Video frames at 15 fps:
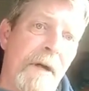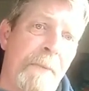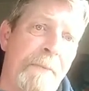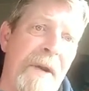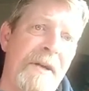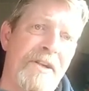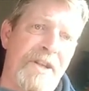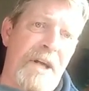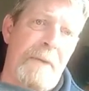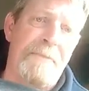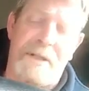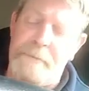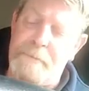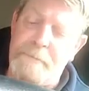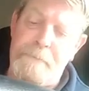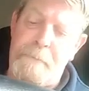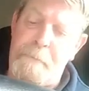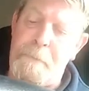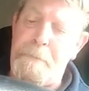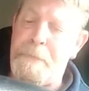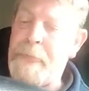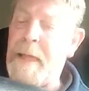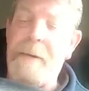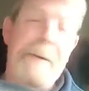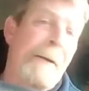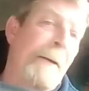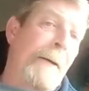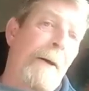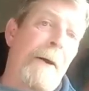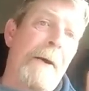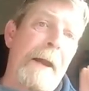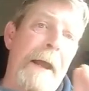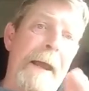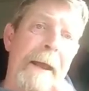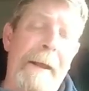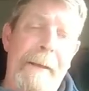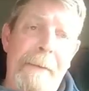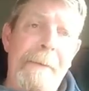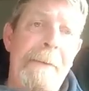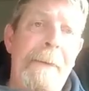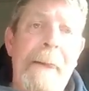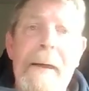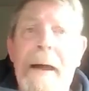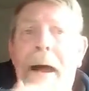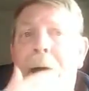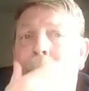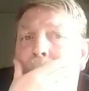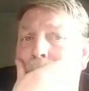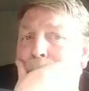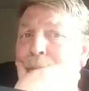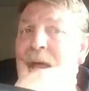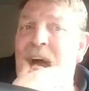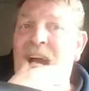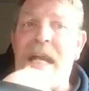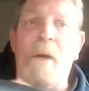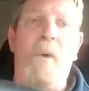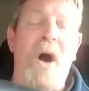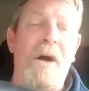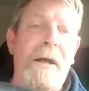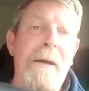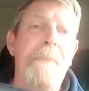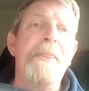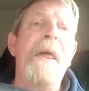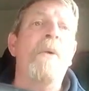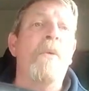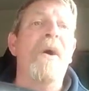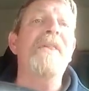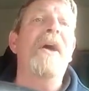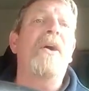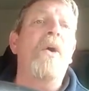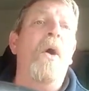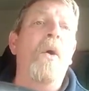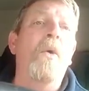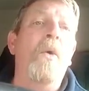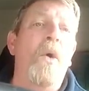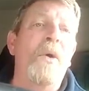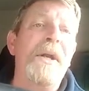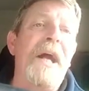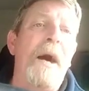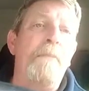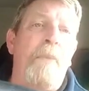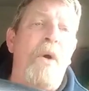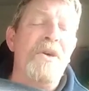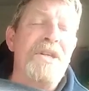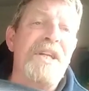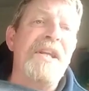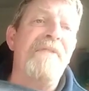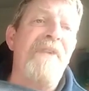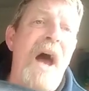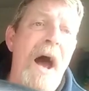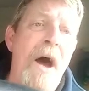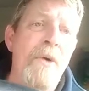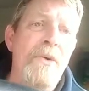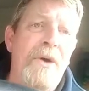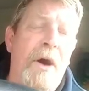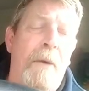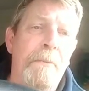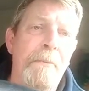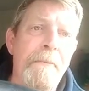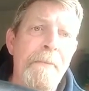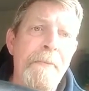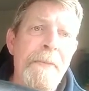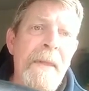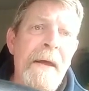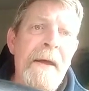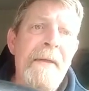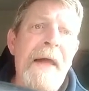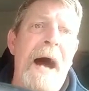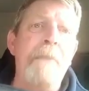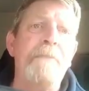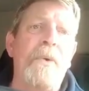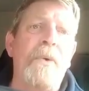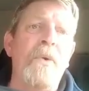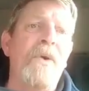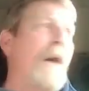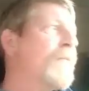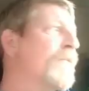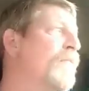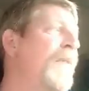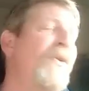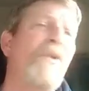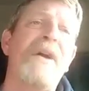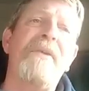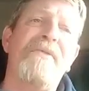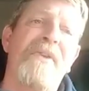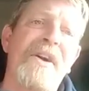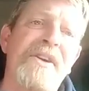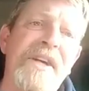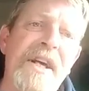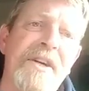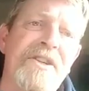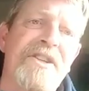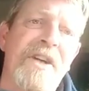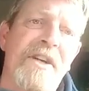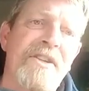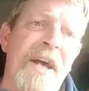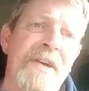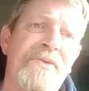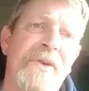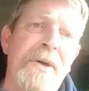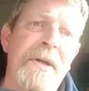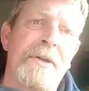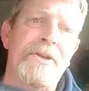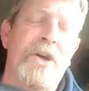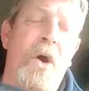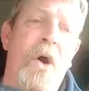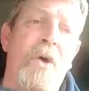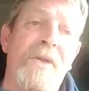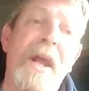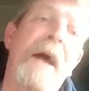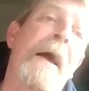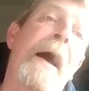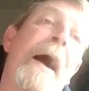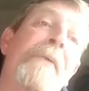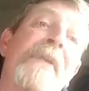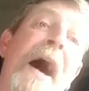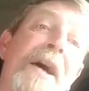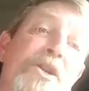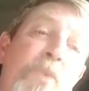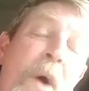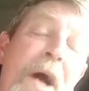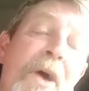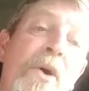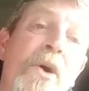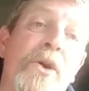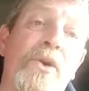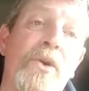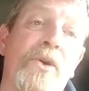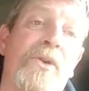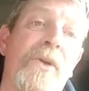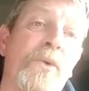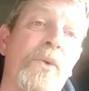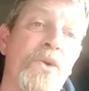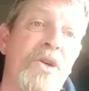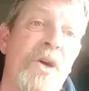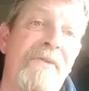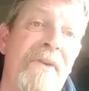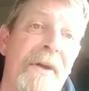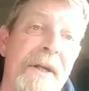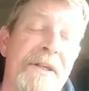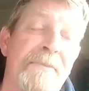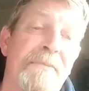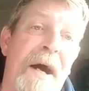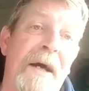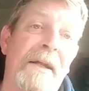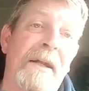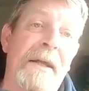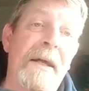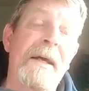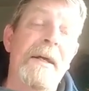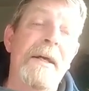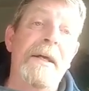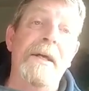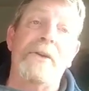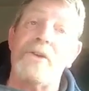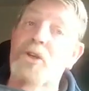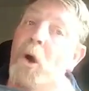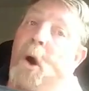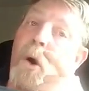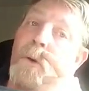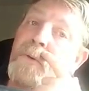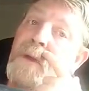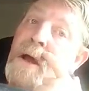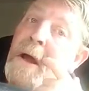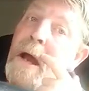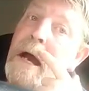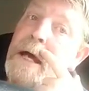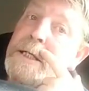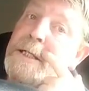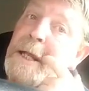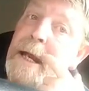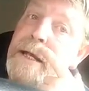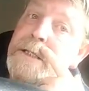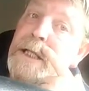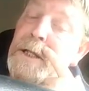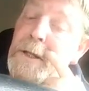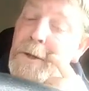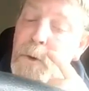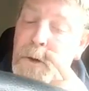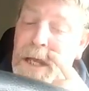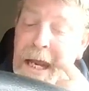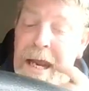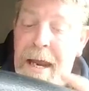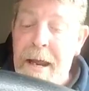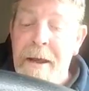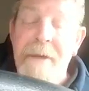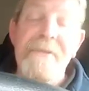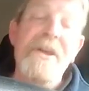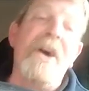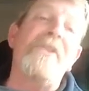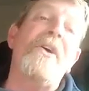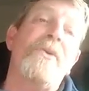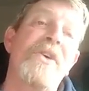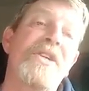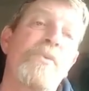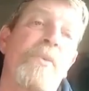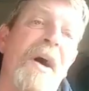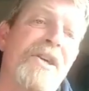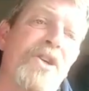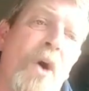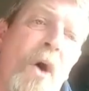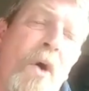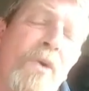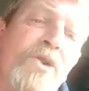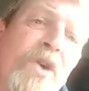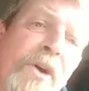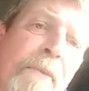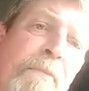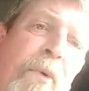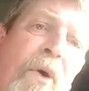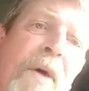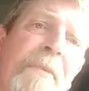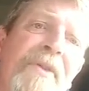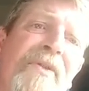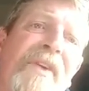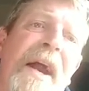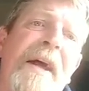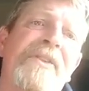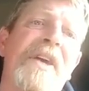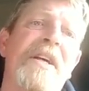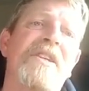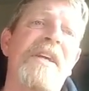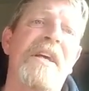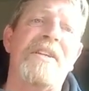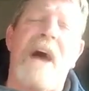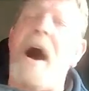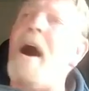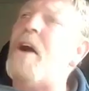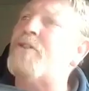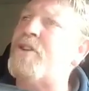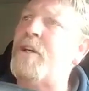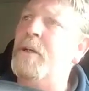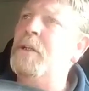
or into work, what they call onto a positive outcome. That programme's been running for years successfully here in Scotland, and that's why our youth are not suffering as badly here in Scotland as the rest of the UK. The other reason why Scotland's unemployment trend isn't as harsh